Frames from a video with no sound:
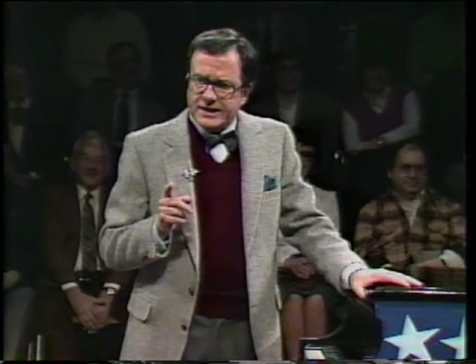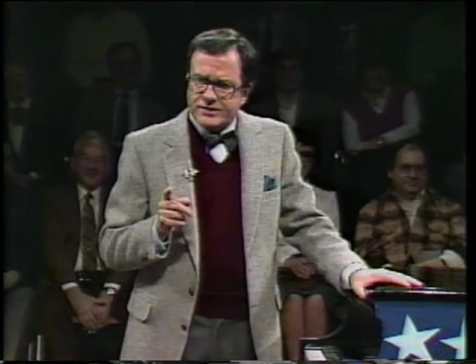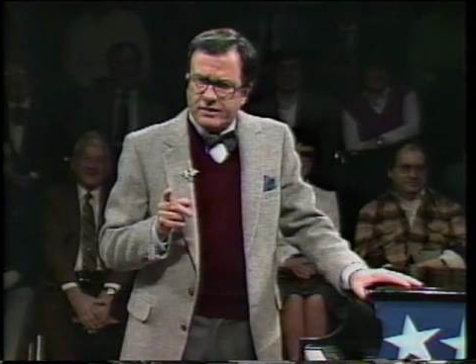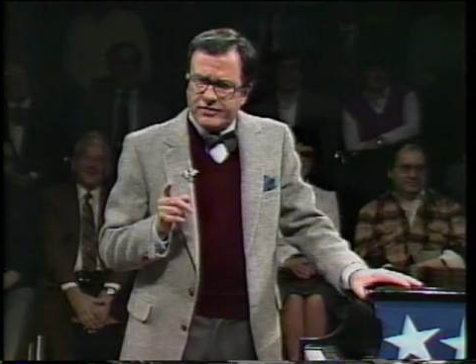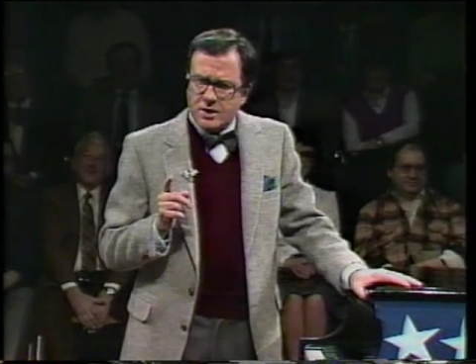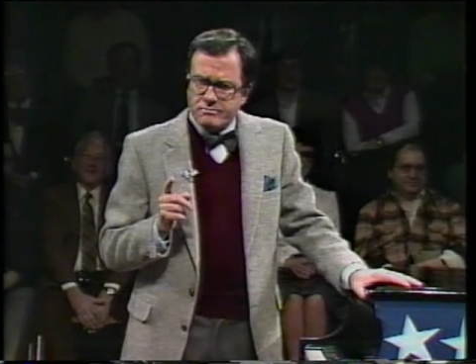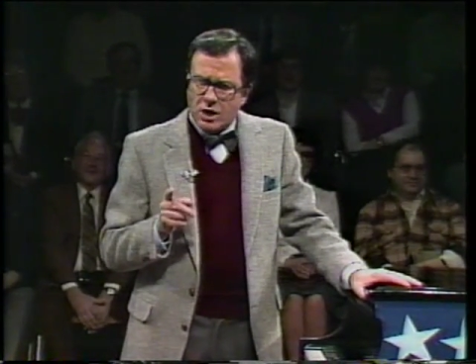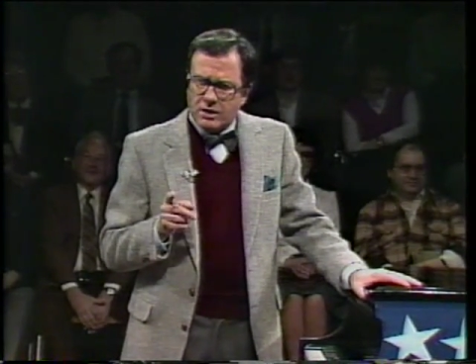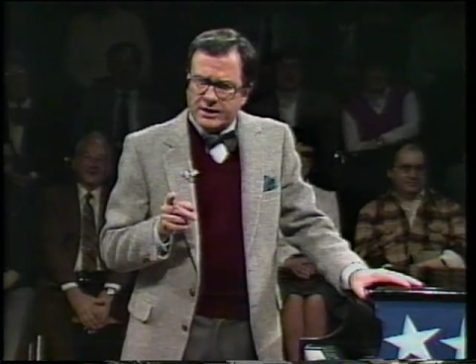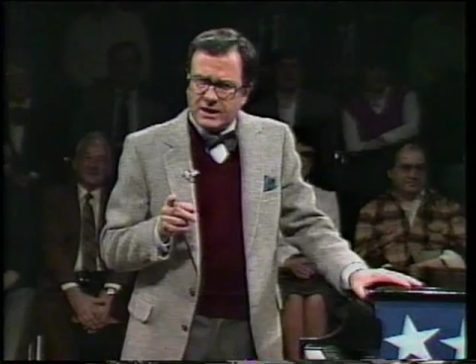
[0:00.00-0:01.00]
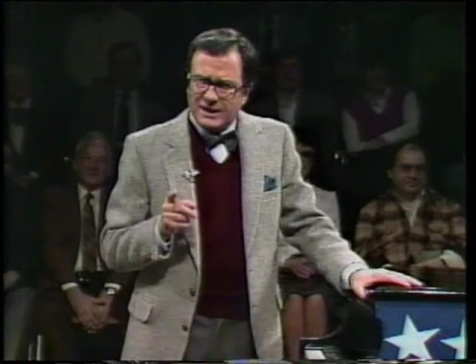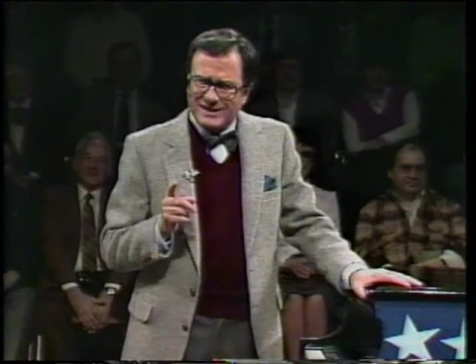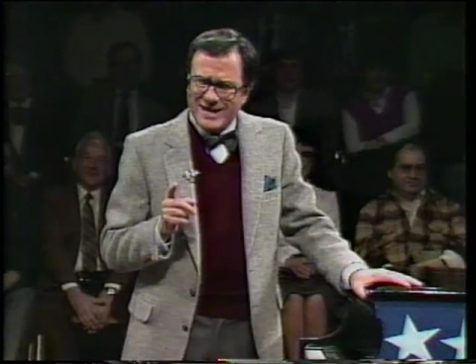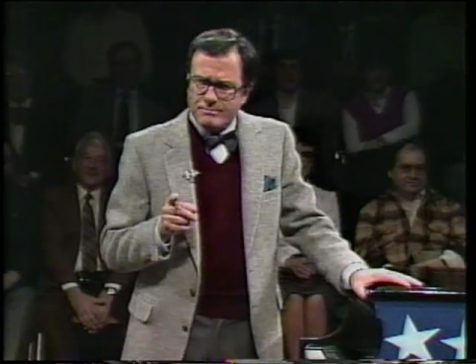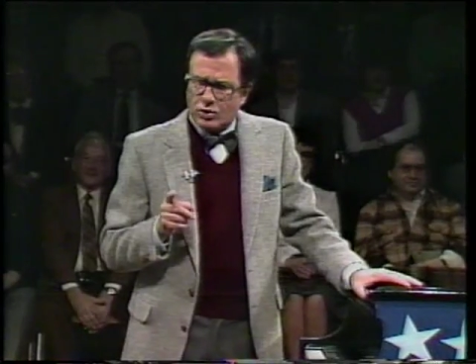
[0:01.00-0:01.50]
of the American
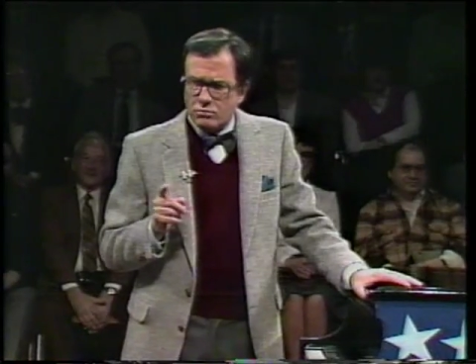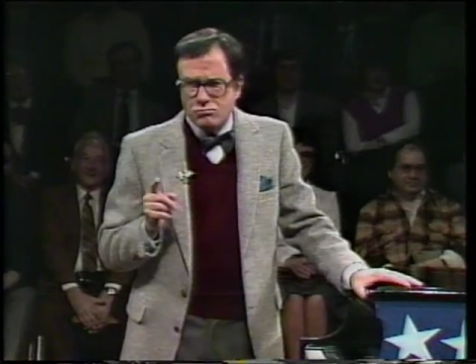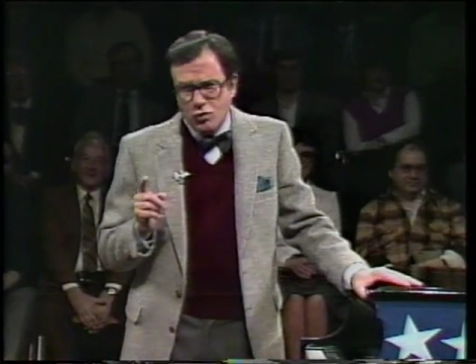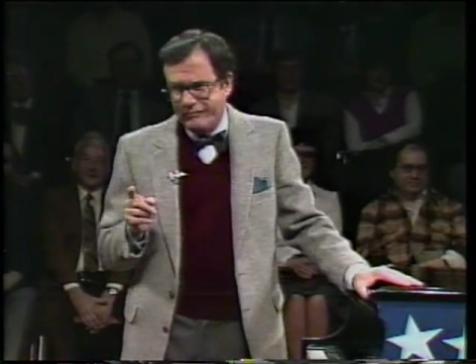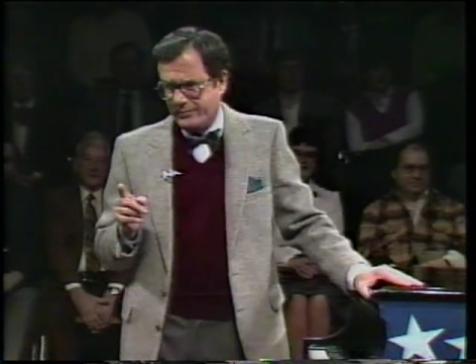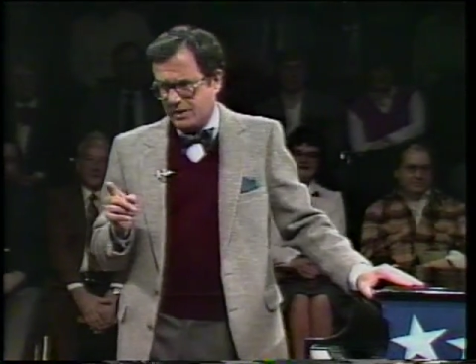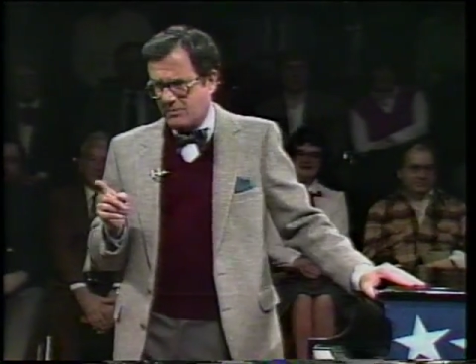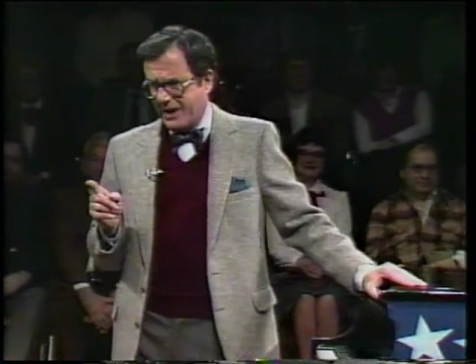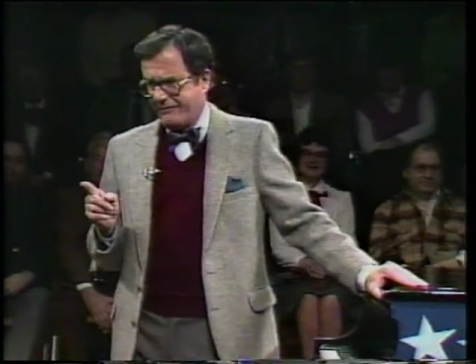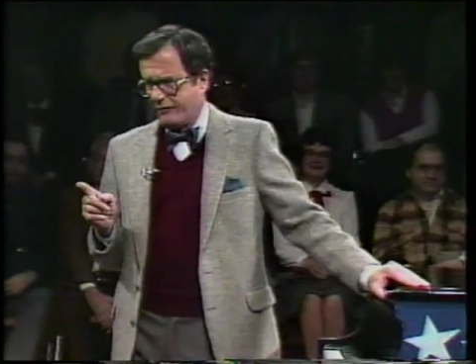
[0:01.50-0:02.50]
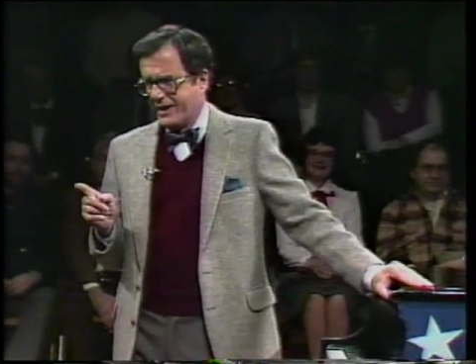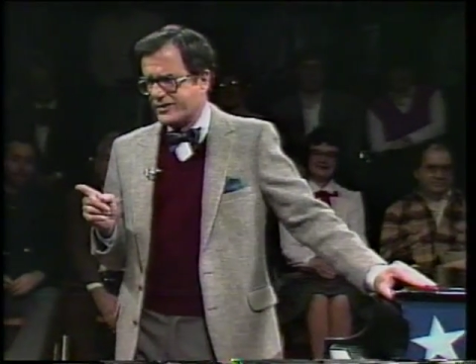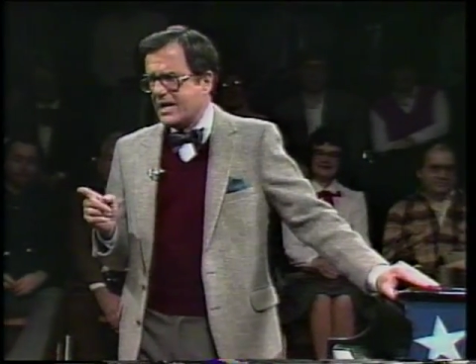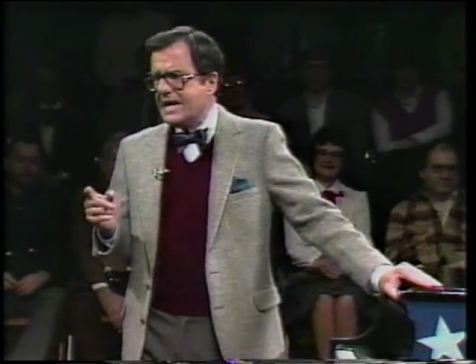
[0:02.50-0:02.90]
labor movement, my friends,